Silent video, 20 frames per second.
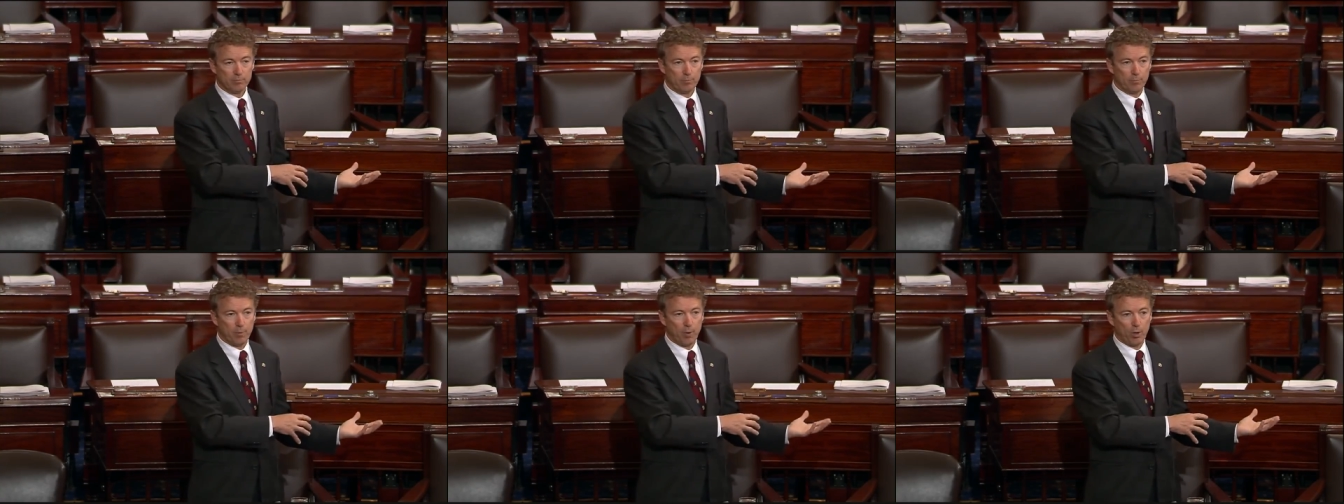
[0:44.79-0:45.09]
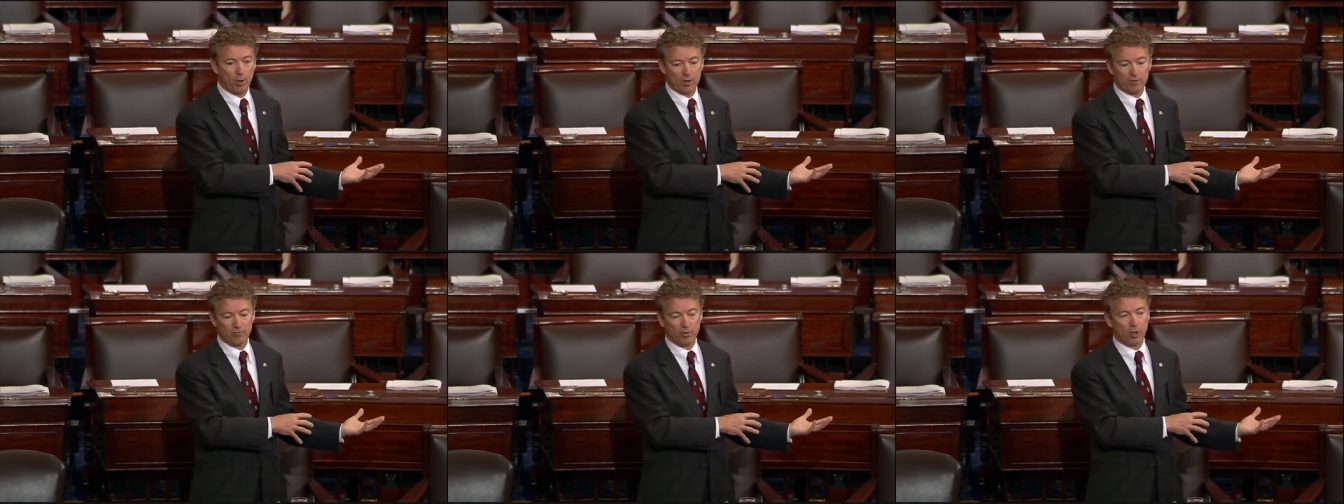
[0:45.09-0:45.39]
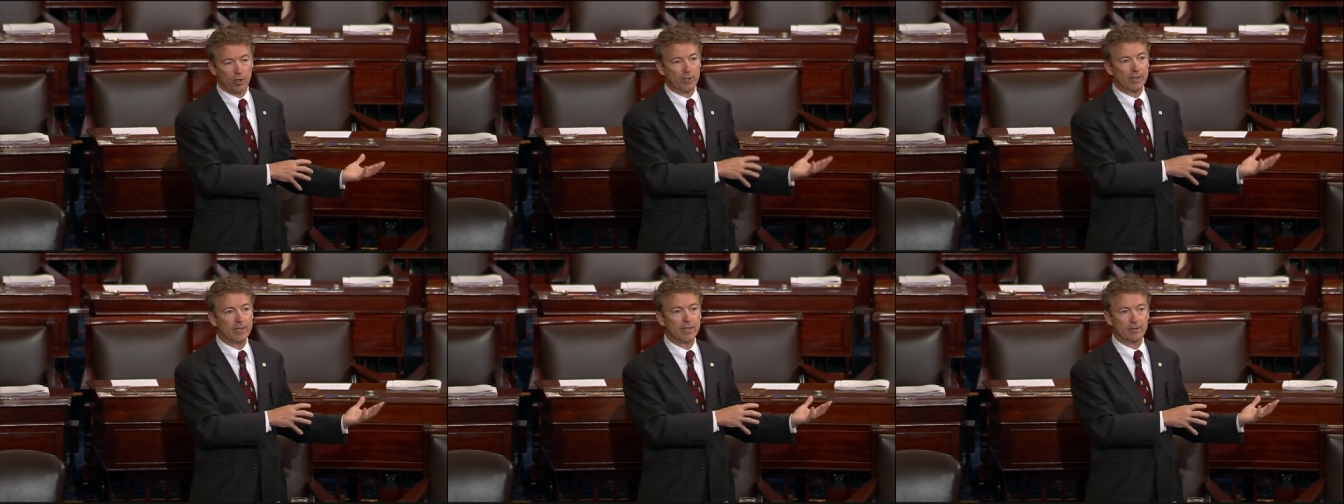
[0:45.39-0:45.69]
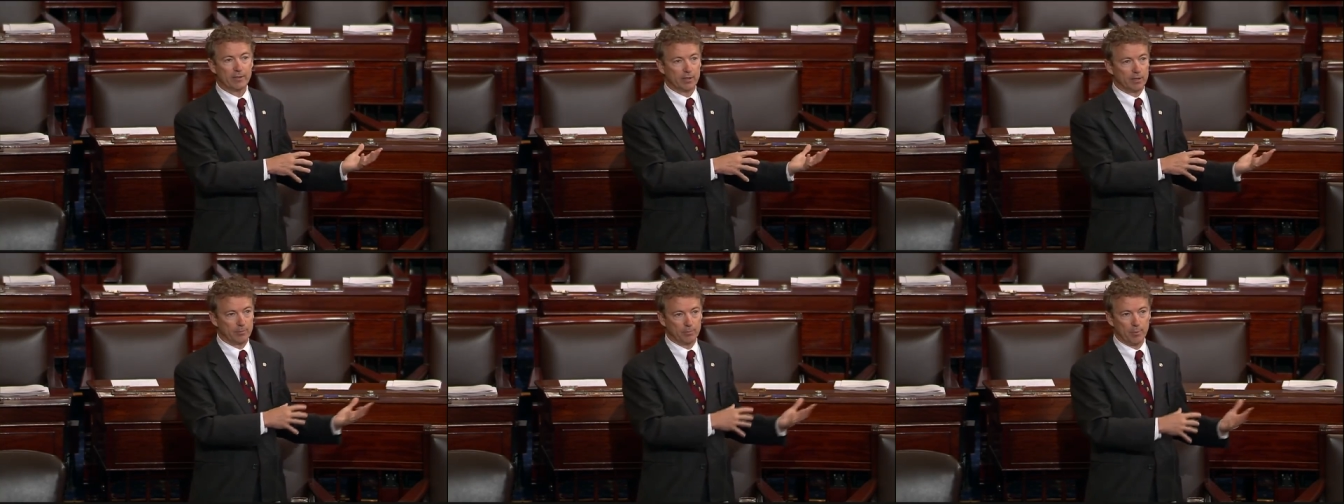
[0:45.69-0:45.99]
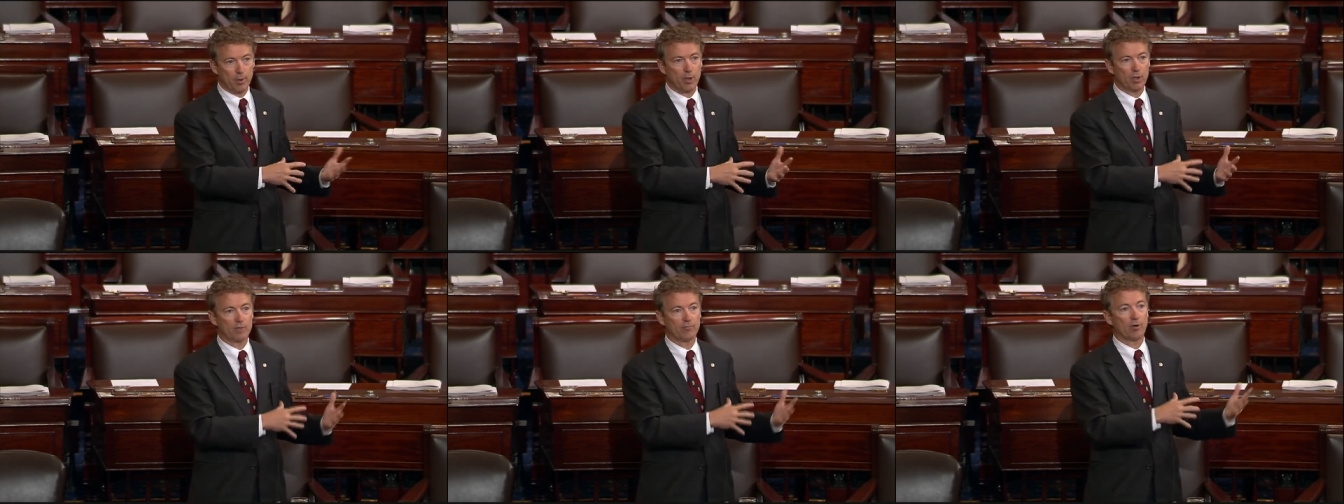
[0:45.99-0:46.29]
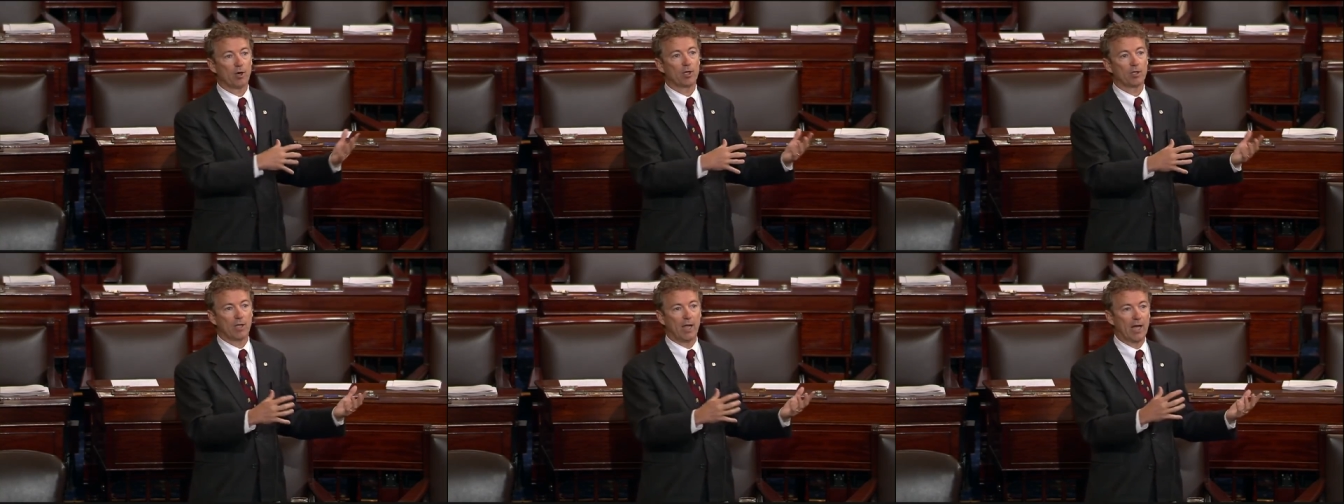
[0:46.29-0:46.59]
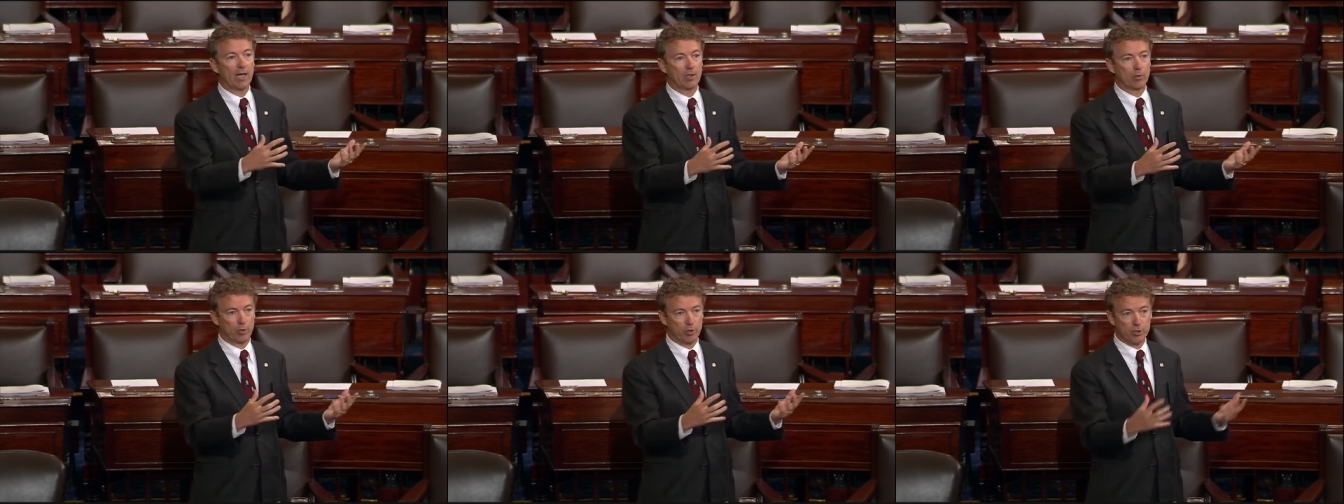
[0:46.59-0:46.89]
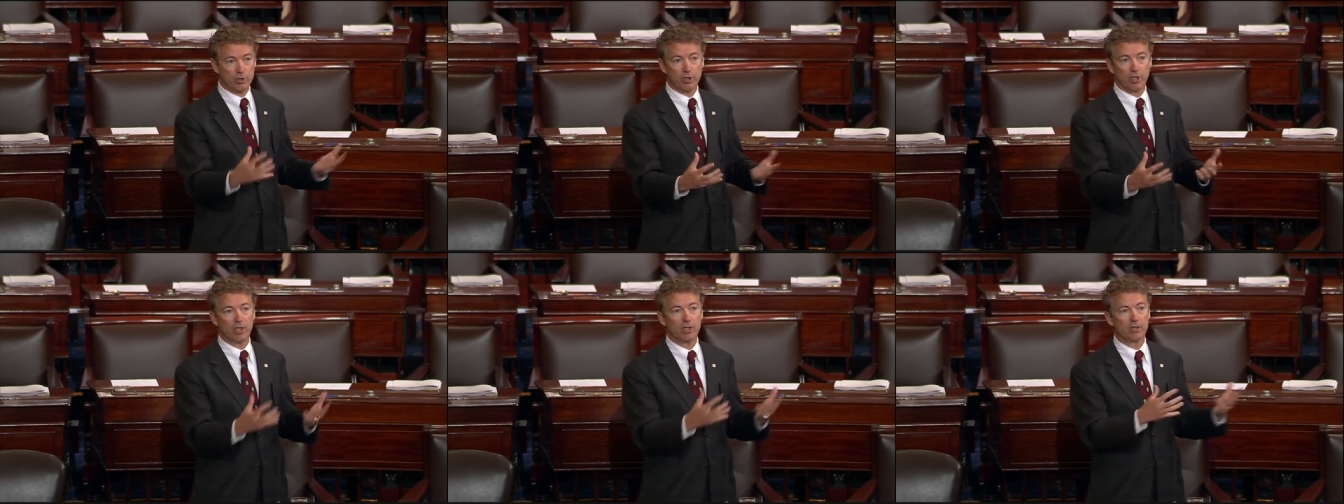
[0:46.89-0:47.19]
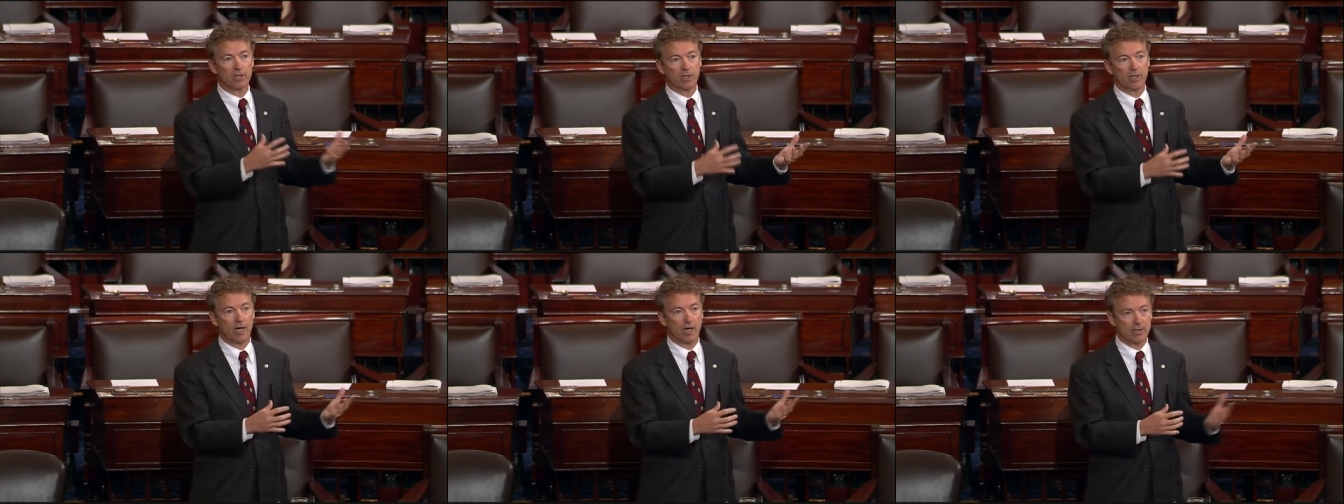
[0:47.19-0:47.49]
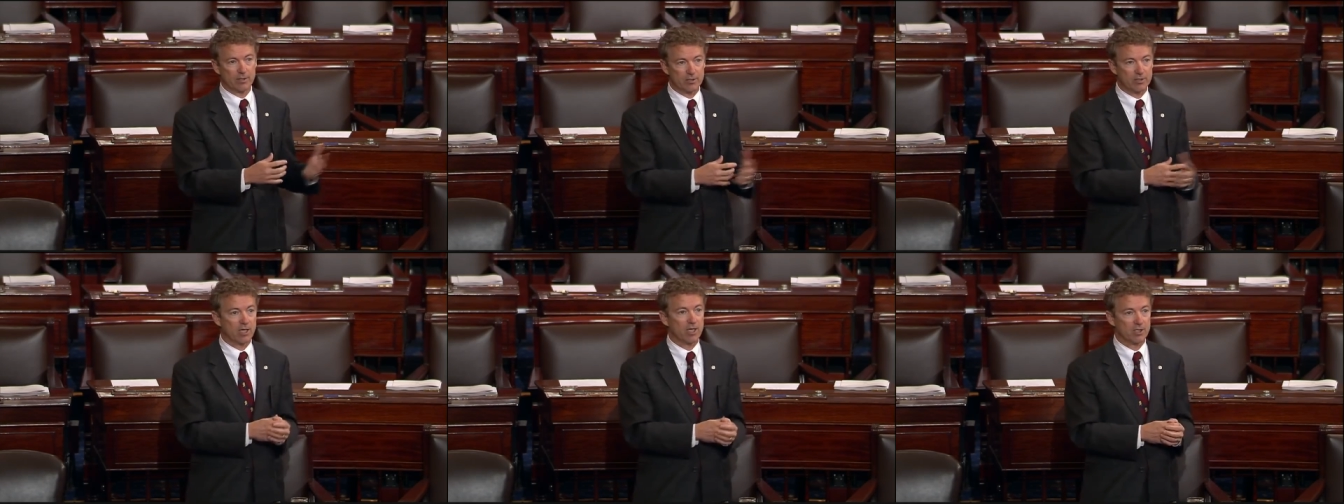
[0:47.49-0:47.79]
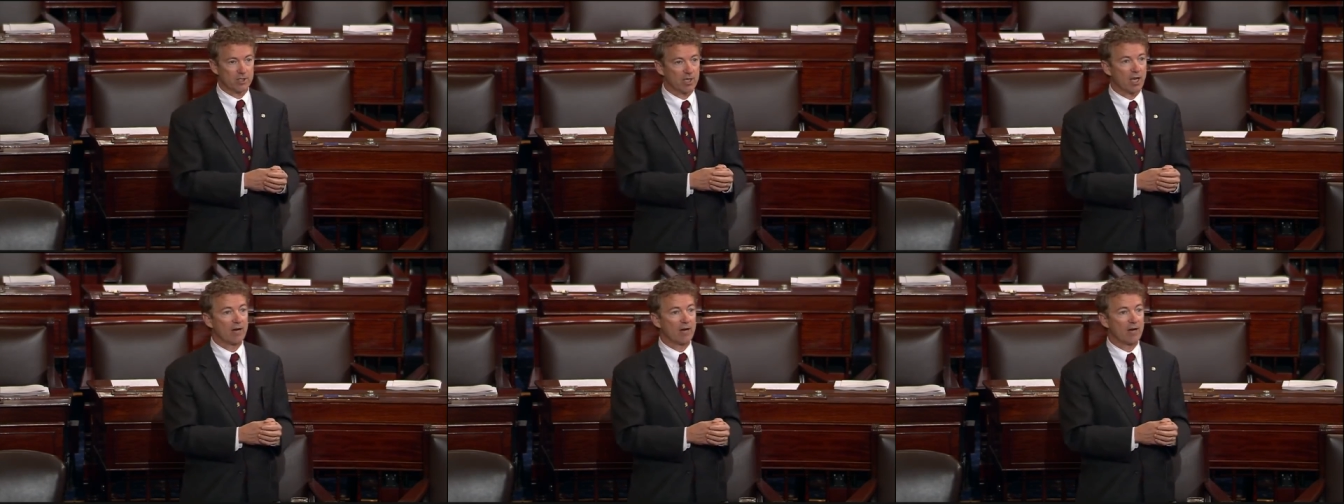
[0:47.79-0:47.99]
part of our idiom, part of our language in the United States.